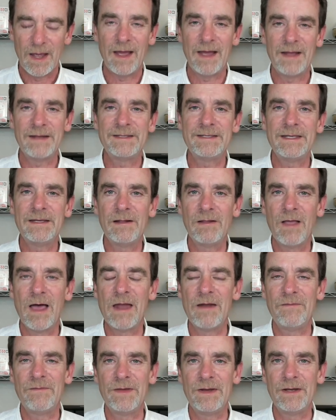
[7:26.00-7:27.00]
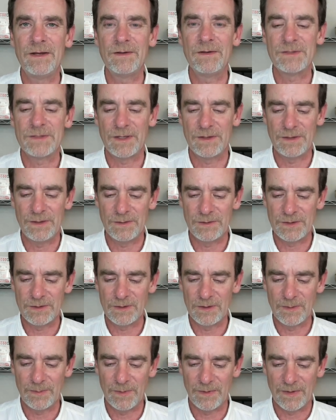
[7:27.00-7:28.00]
I'd seen a lot of videos on
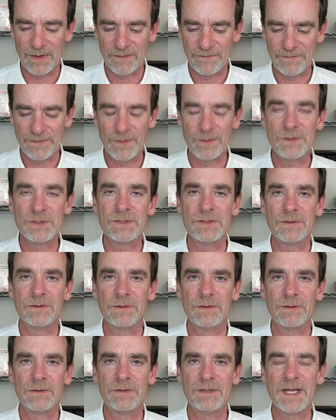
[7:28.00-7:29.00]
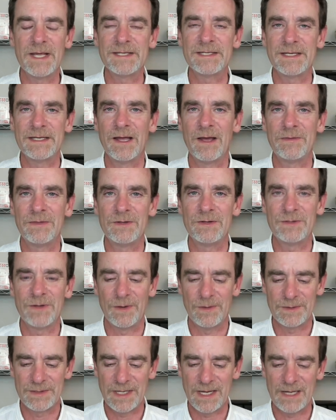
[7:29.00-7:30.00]
YouTube, folks testing out the
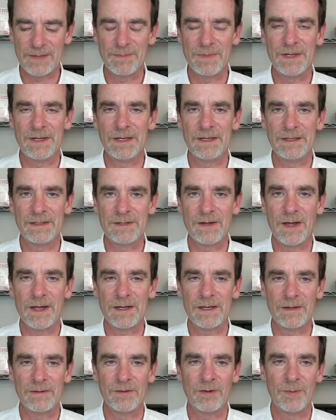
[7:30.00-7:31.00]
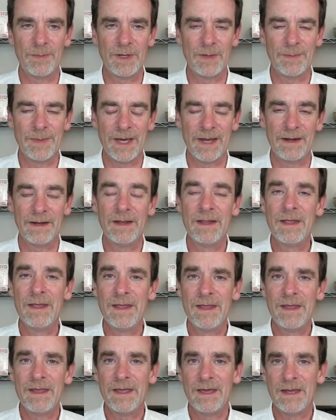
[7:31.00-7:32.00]
DroneTag Mini, talking a little bit about it.
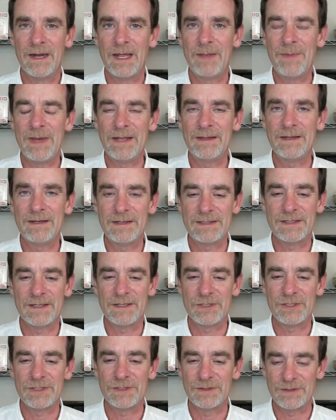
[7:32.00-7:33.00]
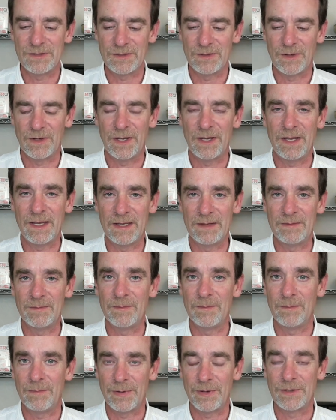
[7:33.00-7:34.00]
And I made the decision to go ahead
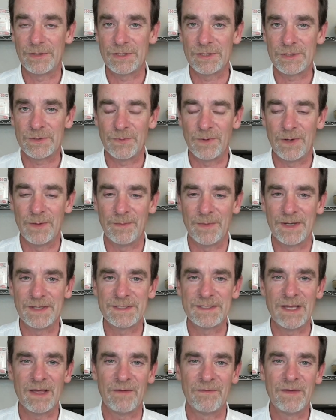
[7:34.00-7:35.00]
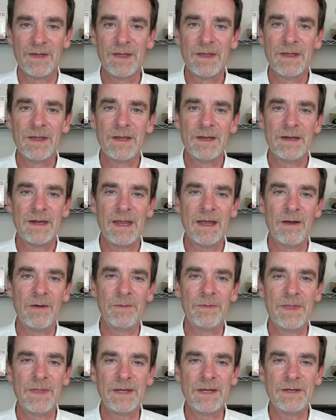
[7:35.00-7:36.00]
and purchase one myself.
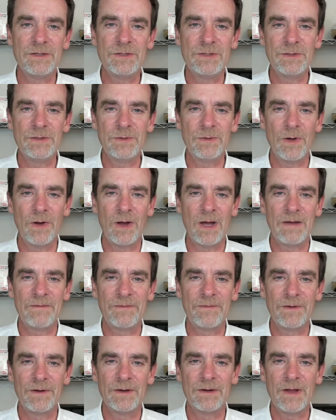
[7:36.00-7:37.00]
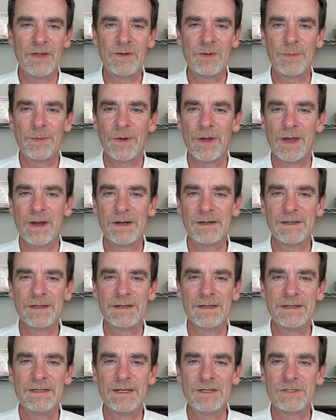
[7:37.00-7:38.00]
Now, they do offer another product
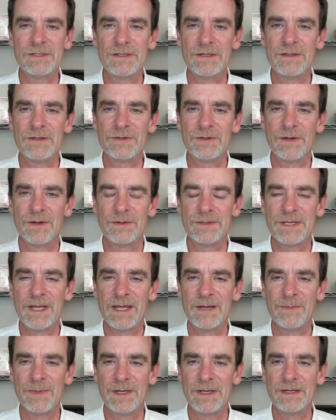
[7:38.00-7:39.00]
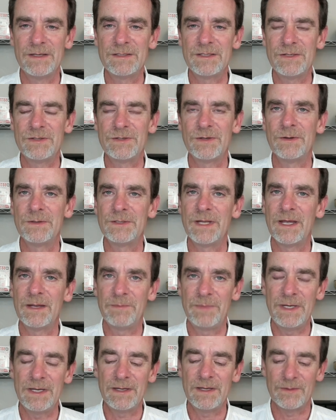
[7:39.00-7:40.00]
in addition to the DroneTag Mini, is the
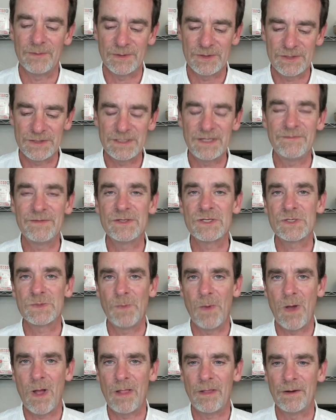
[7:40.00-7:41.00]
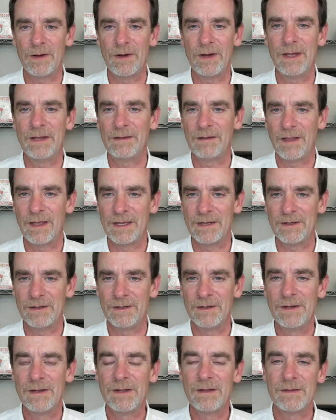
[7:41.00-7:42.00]
DroneTag Beacon, which is even smaller and
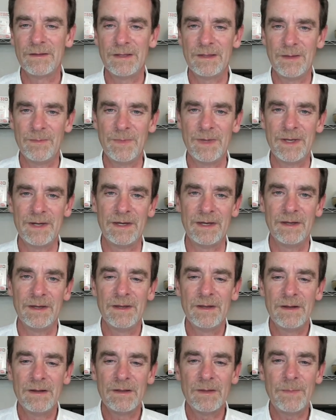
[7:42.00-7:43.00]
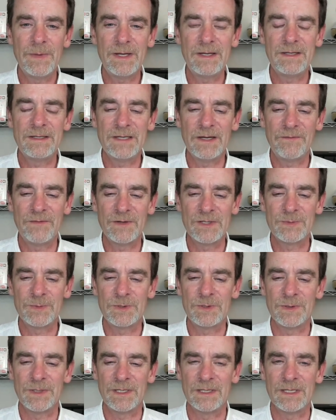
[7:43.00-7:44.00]
lighter than the Mini. The big difference
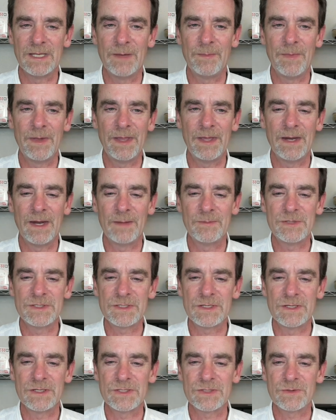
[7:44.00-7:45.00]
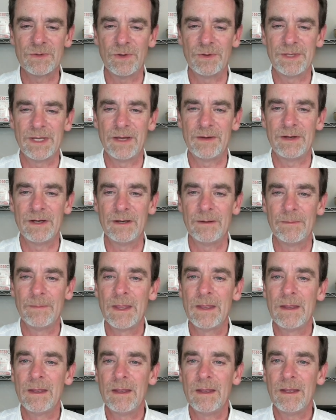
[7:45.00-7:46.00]
between them, and I'm just going to scroll down here,
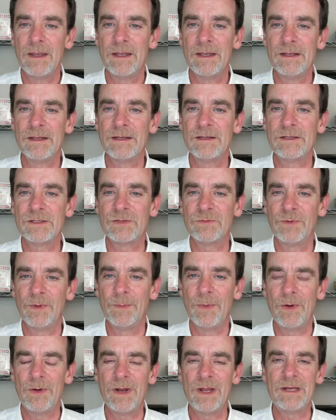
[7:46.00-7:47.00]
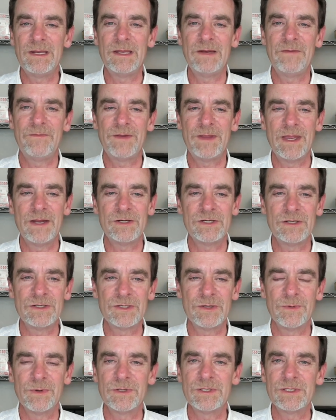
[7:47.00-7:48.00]
is remote identification.
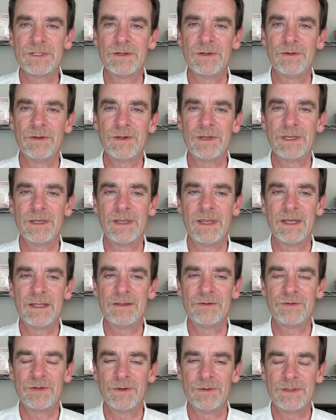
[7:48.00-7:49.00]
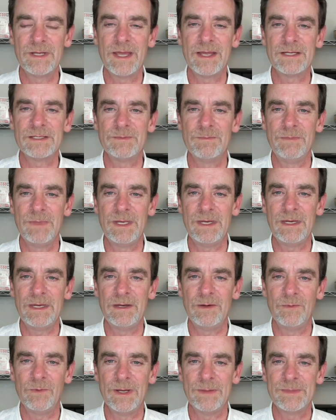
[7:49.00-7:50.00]
So we're still looking at DroneTag's
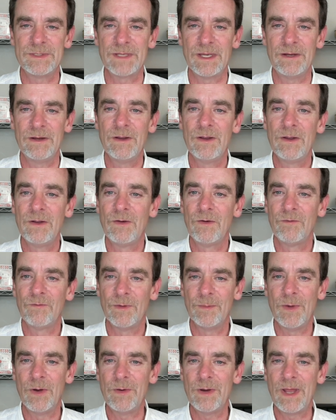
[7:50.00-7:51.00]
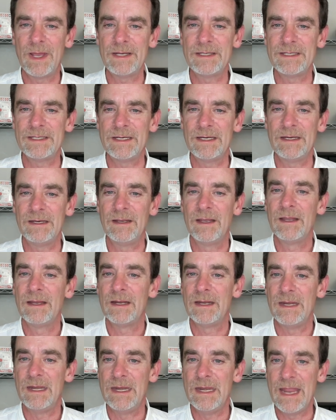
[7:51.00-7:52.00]
Mini website. Remote ID,
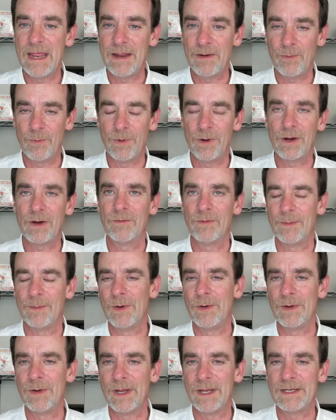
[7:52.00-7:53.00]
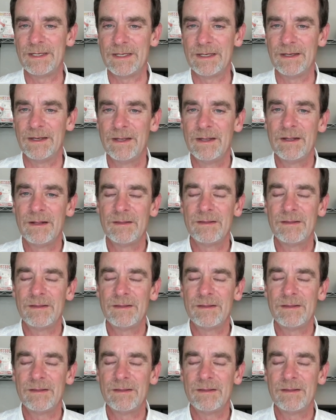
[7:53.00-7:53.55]
network remote ID.